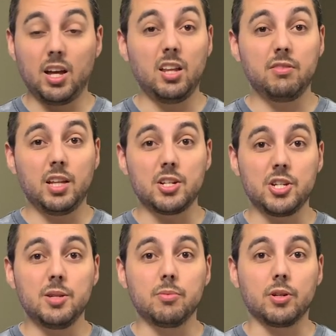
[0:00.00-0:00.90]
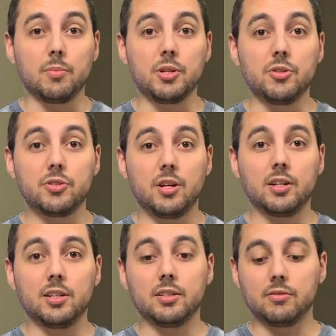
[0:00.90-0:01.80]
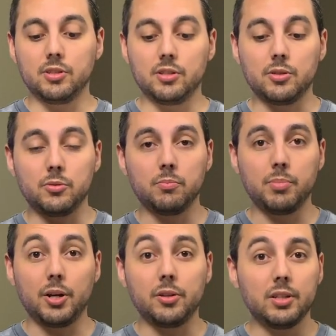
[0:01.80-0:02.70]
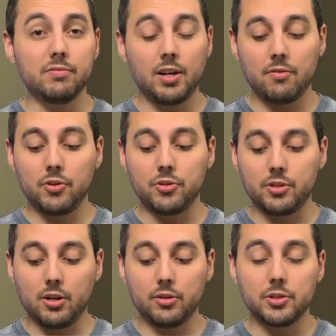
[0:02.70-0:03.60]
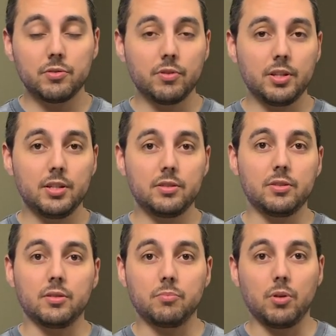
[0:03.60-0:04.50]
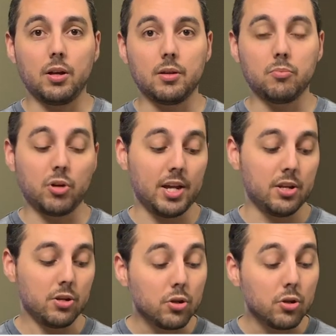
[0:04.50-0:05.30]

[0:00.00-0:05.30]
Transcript: a hell of a lot cheaper. I mean, you're talking, you know, barely $500 for this, uh, brand